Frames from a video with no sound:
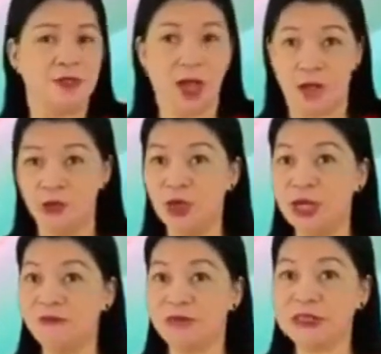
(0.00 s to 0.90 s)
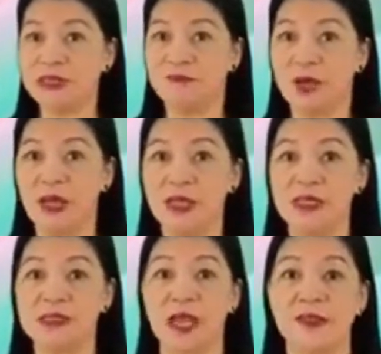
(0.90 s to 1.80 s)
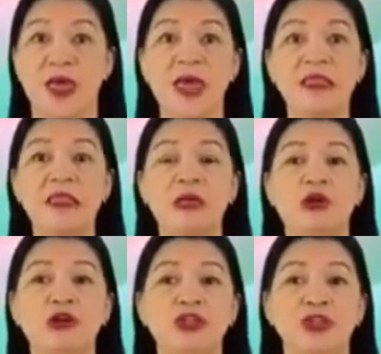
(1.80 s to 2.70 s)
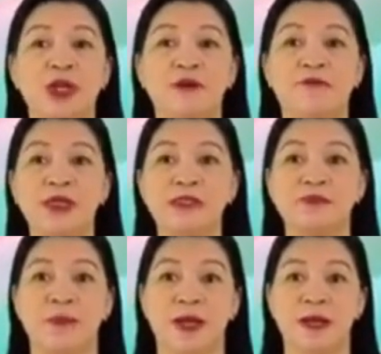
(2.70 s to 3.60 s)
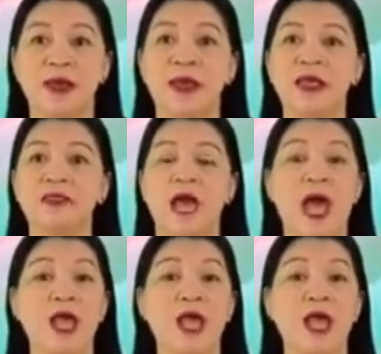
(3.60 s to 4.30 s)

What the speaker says: Kaamulan Festival is an ethnic cultural festival held